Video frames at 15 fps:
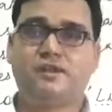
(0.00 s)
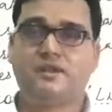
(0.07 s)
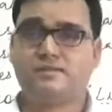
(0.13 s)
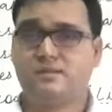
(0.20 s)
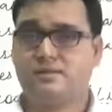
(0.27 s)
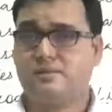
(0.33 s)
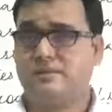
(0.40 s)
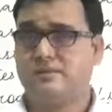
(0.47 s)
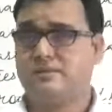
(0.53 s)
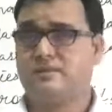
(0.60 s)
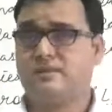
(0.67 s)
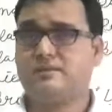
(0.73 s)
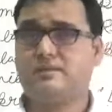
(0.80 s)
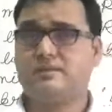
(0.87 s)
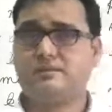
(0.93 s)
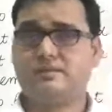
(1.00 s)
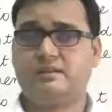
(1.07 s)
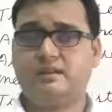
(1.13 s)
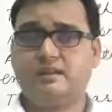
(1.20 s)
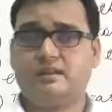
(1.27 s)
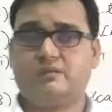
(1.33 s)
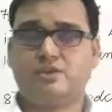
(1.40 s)
exclamatory sentence.
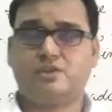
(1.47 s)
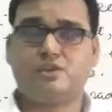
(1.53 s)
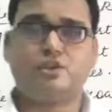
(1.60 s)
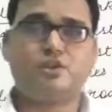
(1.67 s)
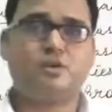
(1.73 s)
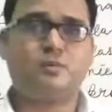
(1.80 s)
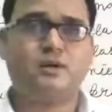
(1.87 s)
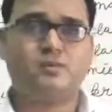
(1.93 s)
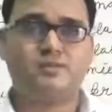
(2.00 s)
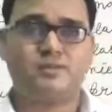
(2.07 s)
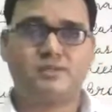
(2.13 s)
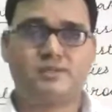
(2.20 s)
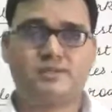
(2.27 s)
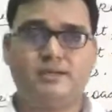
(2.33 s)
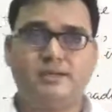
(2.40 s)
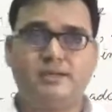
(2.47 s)
We should know about it.